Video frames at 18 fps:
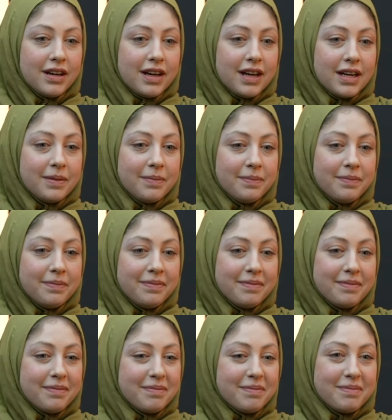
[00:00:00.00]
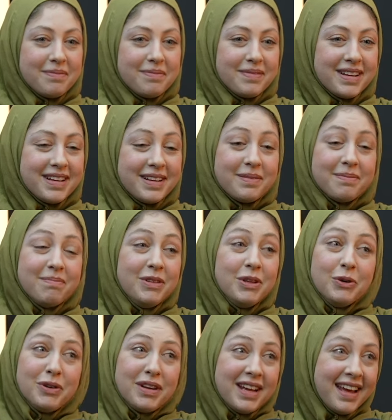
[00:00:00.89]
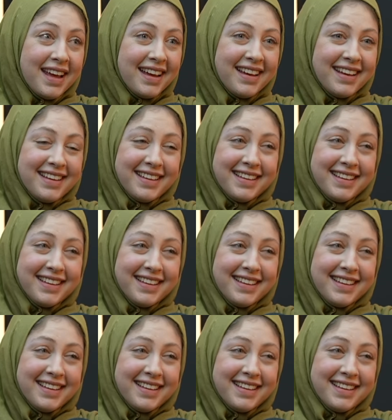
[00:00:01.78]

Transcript: um, muting.